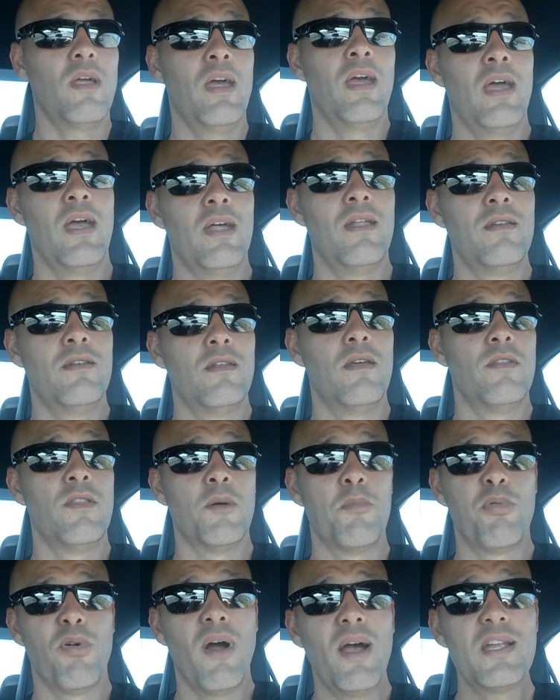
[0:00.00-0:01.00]
and
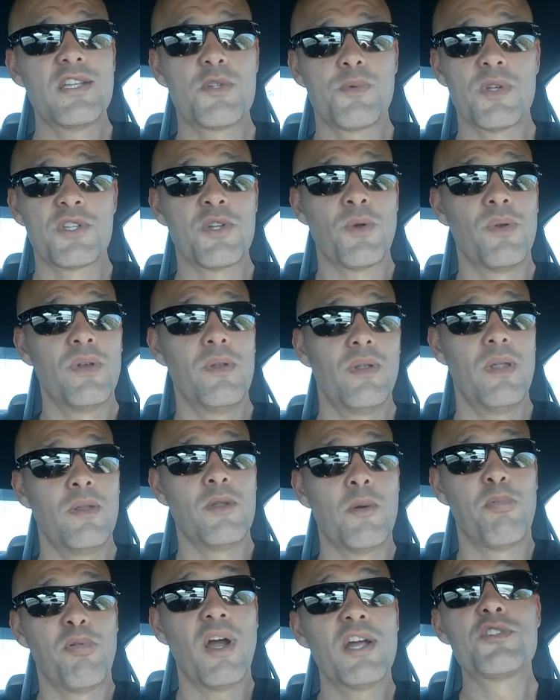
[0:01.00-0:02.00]
the price was
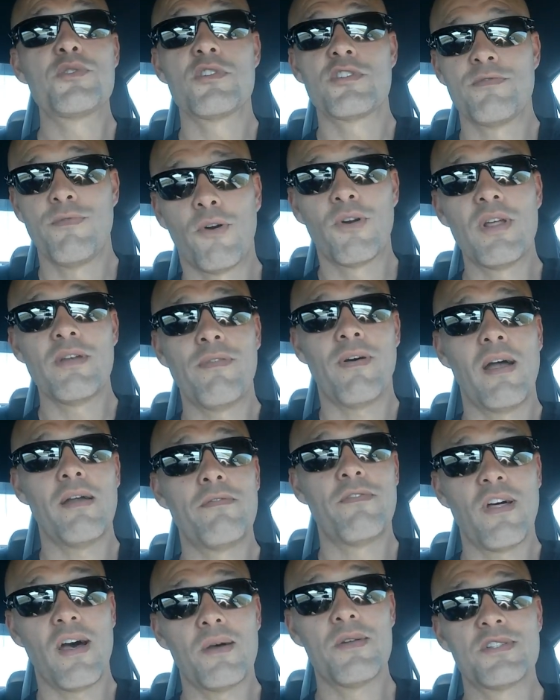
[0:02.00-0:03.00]

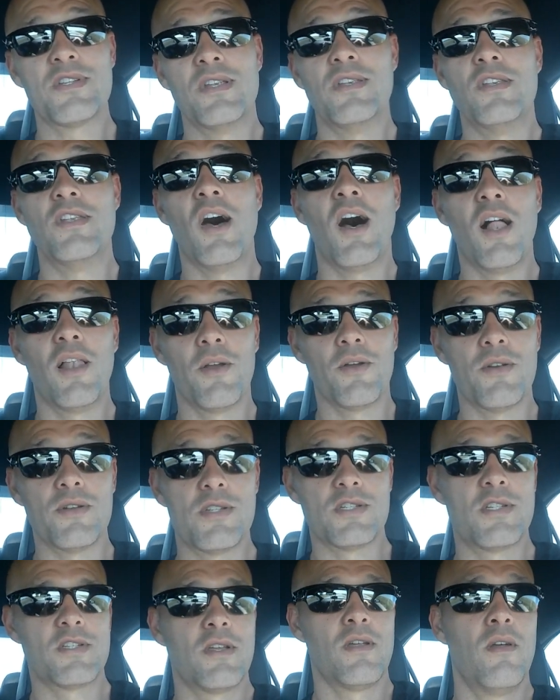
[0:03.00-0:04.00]

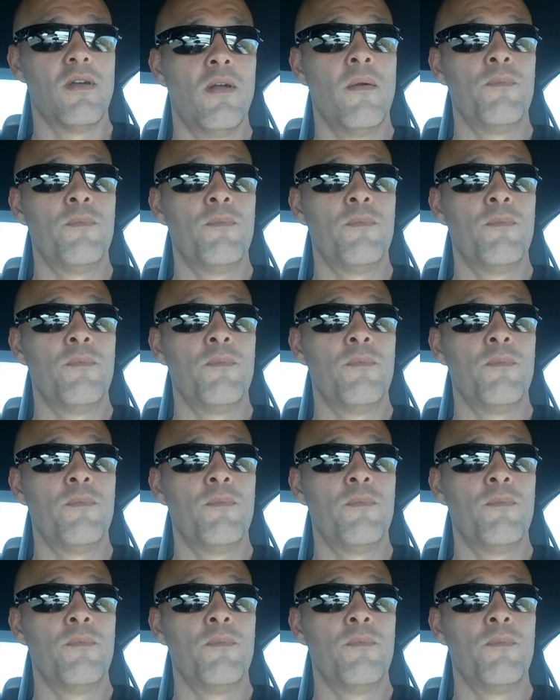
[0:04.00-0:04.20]
$45,000,